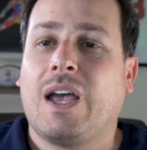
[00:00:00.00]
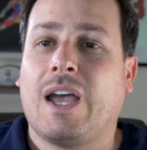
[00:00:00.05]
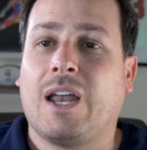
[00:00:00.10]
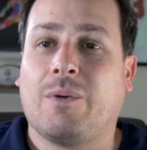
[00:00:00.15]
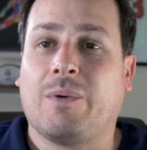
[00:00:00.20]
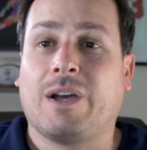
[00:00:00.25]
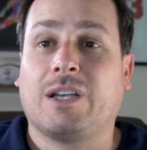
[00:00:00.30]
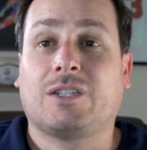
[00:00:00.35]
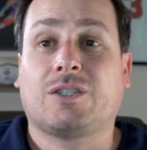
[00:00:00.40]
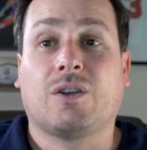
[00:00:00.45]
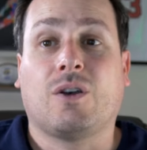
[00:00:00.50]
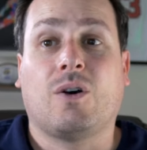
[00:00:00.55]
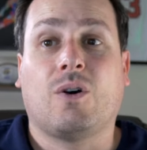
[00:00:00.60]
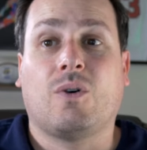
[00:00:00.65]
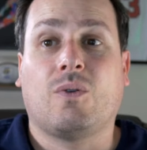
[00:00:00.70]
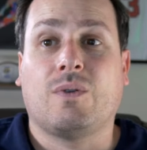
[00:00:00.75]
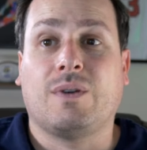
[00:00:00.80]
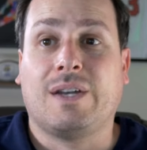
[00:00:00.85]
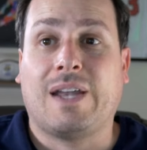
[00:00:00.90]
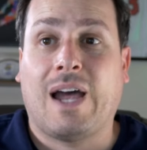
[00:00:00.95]
Anyway,
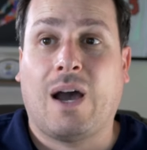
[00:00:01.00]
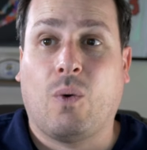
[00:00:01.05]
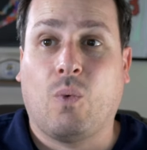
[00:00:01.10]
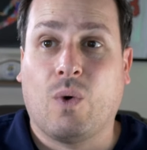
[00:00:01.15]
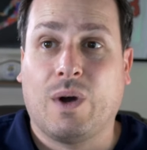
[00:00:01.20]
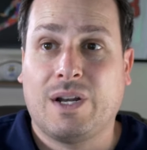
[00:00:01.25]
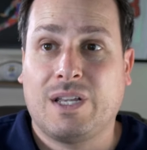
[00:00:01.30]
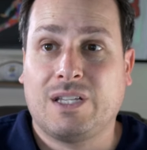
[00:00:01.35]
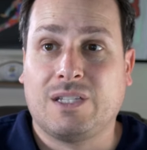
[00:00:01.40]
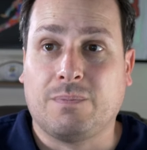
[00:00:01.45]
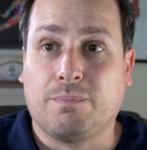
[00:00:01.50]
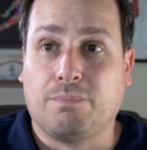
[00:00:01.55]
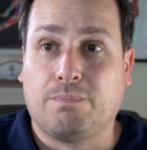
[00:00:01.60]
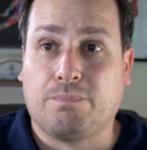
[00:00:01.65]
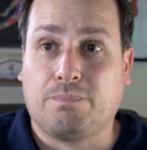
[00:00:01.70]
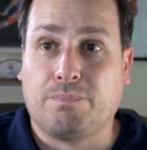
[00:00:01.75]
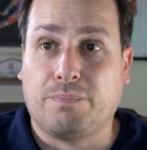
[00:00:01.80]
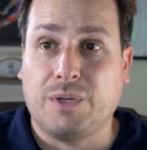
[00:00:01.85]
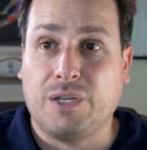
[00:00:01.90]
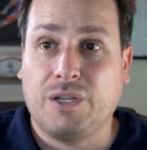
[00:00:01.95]
so now what is
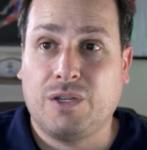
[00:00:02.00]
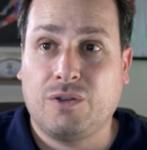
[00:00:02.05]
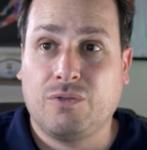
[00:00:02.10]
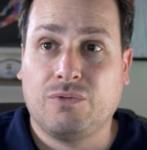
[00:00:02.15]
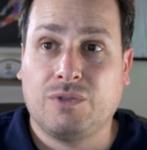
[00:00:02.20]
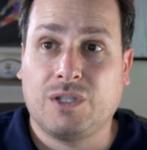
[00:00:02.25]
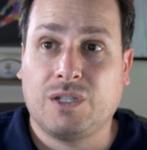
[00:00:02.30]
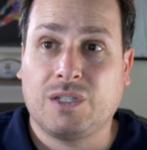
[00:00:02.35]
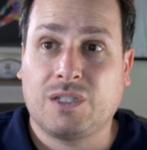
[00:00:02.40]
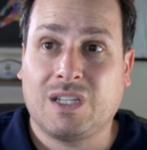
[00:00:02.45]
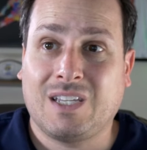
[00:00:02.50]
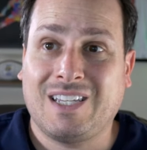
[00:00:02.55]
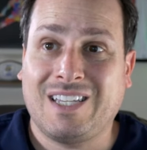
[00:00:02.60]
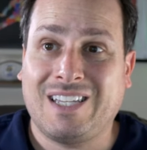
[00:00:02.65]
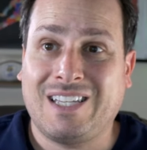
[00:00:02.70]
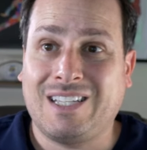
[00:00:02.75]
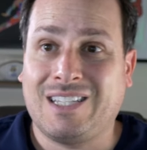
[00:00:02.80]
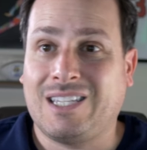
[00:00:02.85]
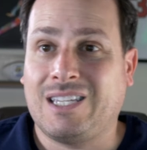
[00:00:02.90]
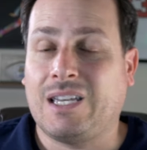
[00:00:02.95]

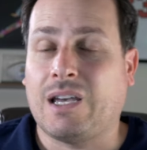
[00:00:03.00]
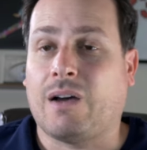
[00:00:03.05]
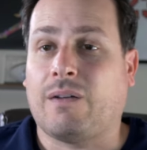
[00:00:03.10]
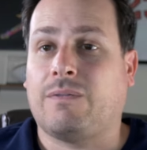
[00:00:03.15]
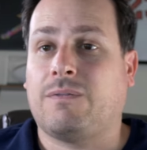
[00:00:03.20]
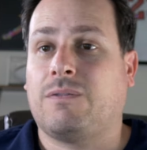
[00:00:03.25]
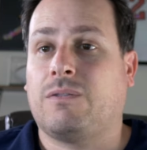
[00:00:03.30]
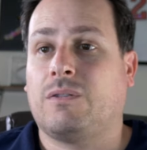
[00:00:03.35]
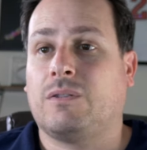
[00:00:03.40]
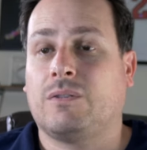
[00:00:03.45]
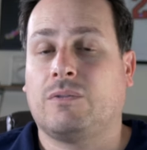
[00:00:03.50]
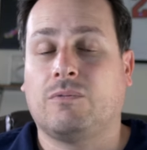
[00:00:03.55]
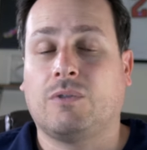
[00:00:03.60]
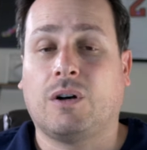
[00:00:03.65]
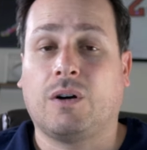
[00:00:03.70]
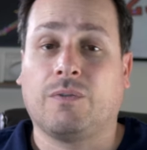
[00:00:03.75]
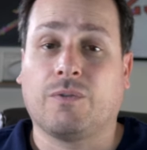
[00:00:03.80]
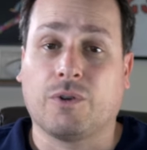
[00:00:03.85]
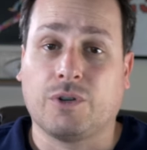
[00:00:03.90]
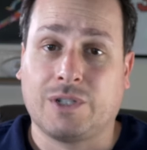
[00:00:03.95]
BUZZ ETF?
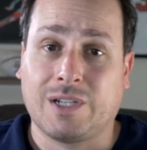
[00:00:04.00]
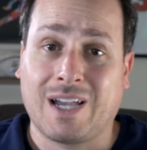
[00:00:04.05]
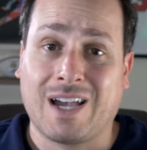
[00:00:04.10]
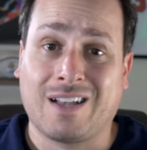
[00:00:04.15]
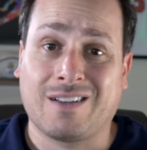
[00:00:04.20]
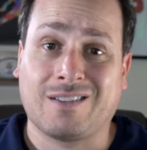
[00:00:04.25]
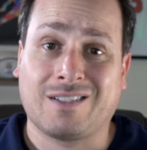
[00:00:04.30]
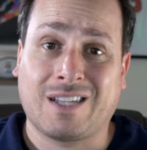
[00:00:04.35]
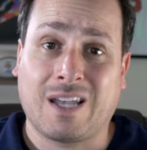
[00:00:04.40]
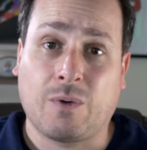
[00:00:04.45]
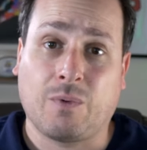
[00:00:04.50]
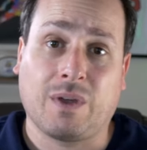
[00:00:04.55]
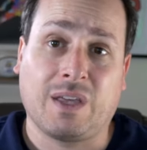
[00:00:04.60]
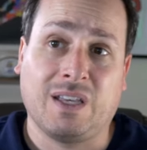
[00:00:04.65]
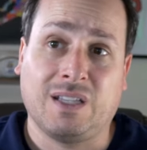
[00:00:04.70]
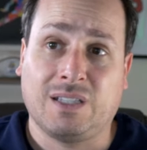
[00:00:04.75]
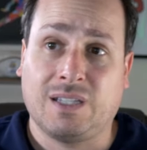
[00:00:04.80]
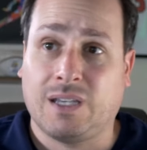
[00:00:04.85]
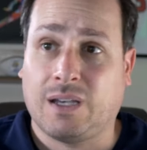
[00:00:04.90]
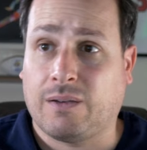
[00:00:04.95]
Well, first you gotta understand what
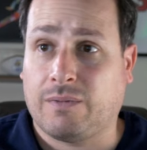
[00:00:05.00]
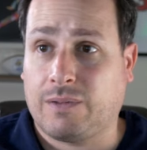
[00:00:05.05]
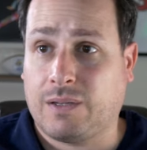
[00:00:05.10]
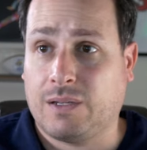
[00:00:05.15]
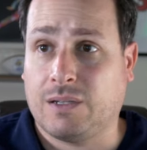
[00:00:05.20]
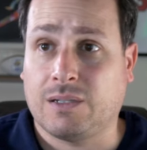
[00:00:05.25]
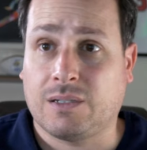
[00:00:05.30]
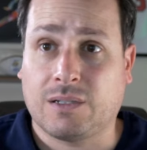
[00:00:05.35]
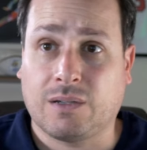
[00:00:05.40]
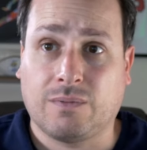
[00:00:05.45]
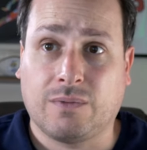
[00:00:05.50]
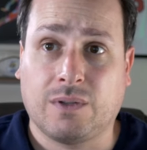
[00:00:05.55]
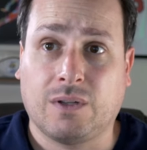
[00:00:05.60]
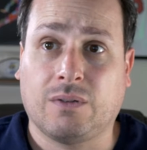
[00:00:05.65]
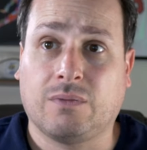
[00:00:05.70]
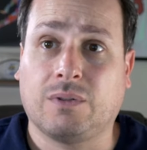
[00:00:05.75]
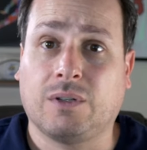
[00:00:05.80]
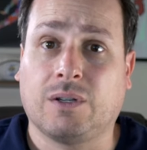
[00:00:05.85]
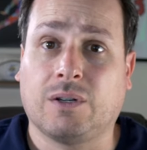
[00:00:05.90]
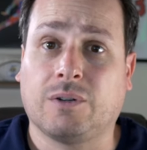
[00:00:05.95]
ETF is if you
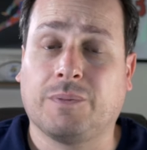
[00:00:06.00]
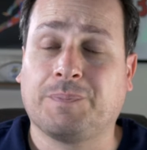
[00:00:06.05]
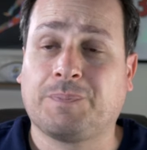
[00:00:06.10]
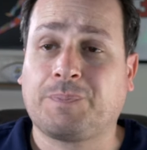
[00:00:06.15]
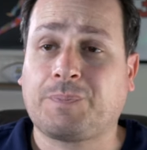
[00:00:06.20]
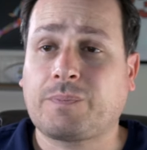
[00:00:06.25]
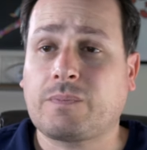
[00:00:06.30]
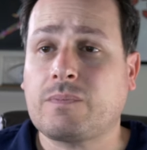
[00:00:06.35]
don't know.